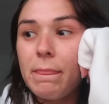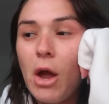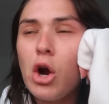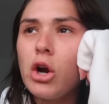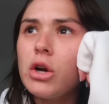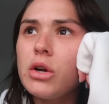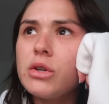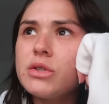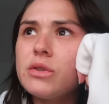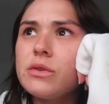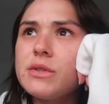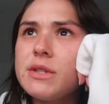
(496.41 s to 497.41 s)
or
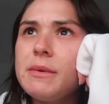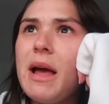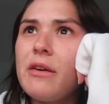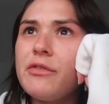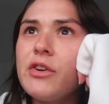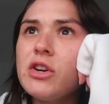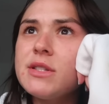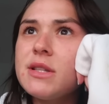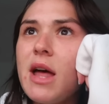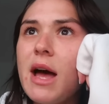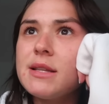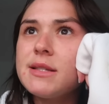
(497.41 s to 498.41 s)
yeah, first,
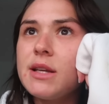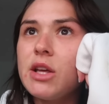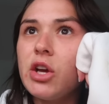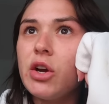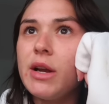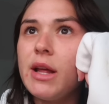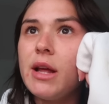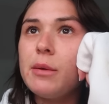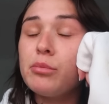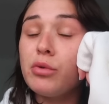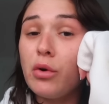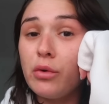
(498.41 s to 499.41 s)
last, security,
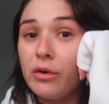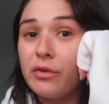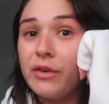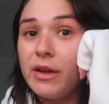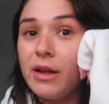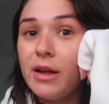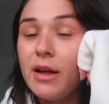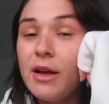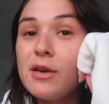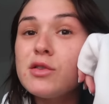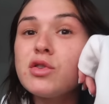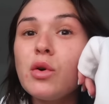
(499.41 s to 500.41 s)
broker fee.
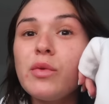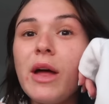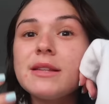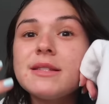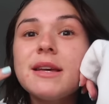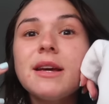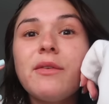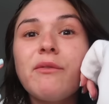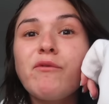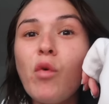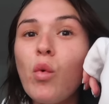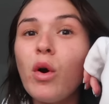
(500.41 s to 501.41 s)
So that's
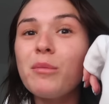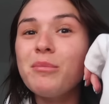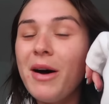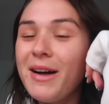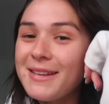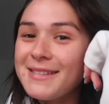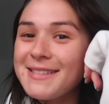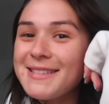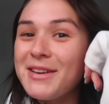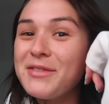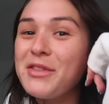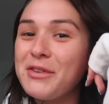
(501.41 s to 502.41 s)
like 4 months
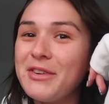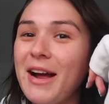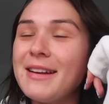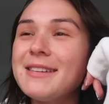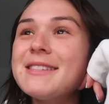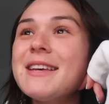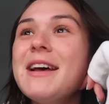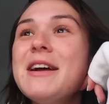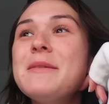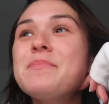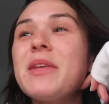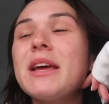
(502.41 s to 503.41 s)
of the rent,
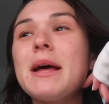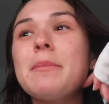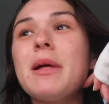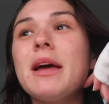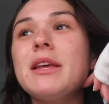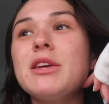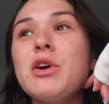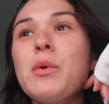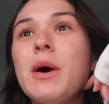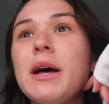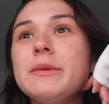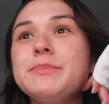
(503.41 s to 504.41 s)
and I'm like, you know
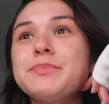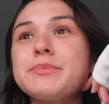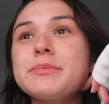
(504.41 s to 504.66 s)
what,